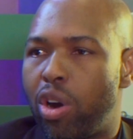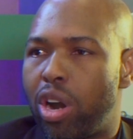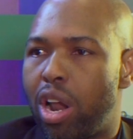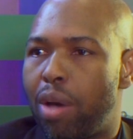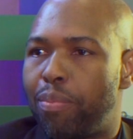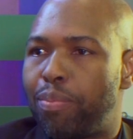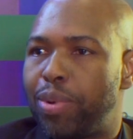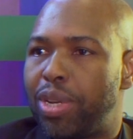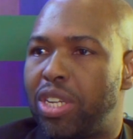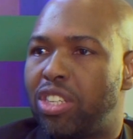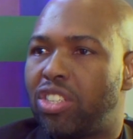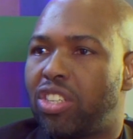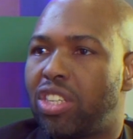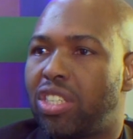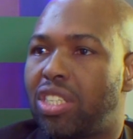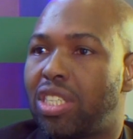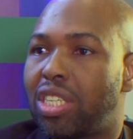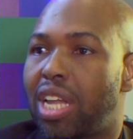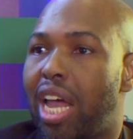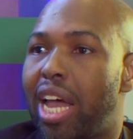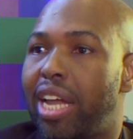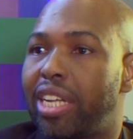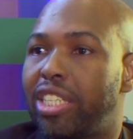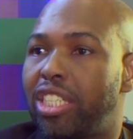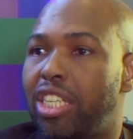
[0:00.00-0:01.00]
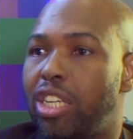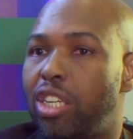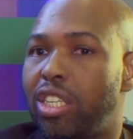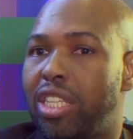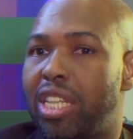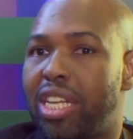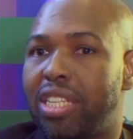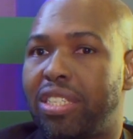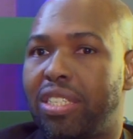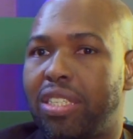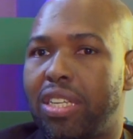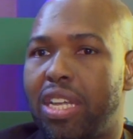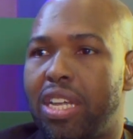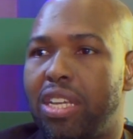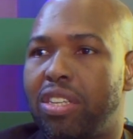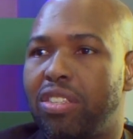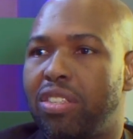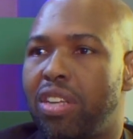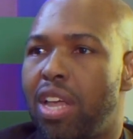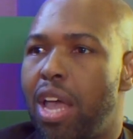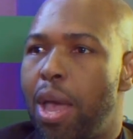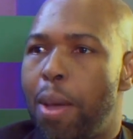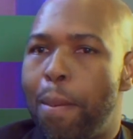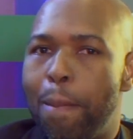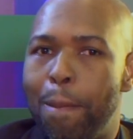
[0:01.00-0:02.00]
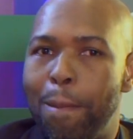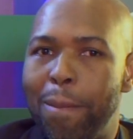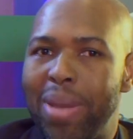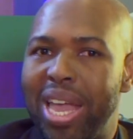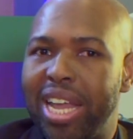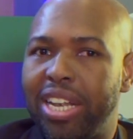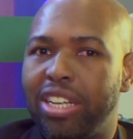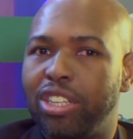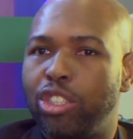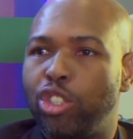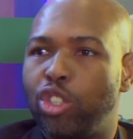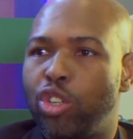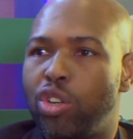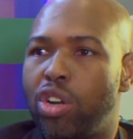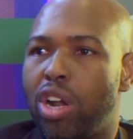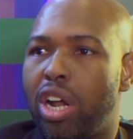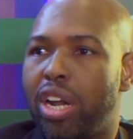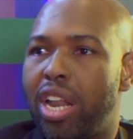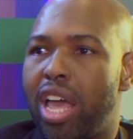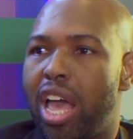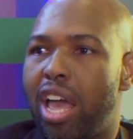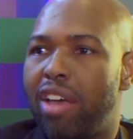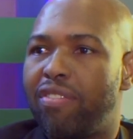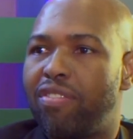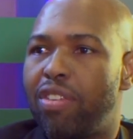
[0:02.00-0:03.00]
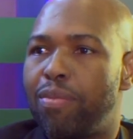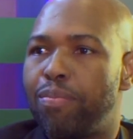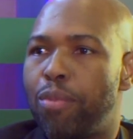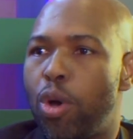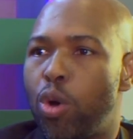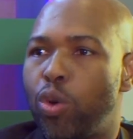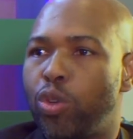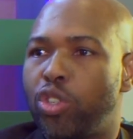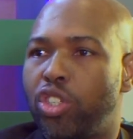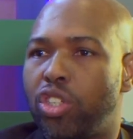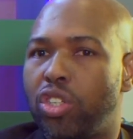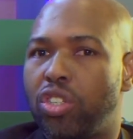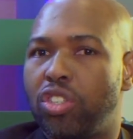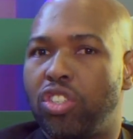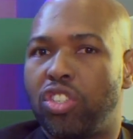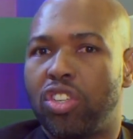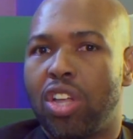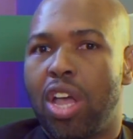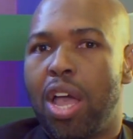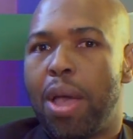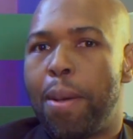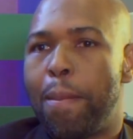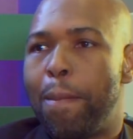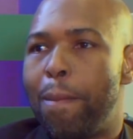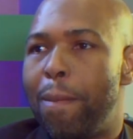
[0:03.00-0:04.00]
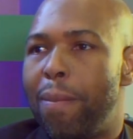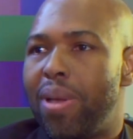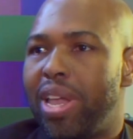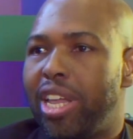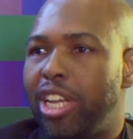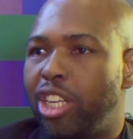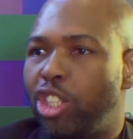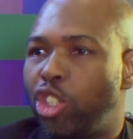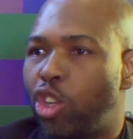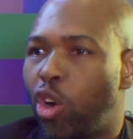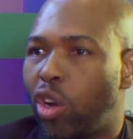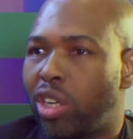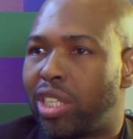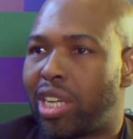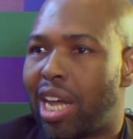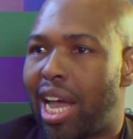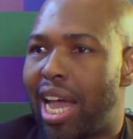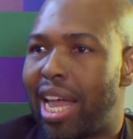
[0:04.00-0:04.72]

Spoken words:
up in a society that says men do not have emotions, indoda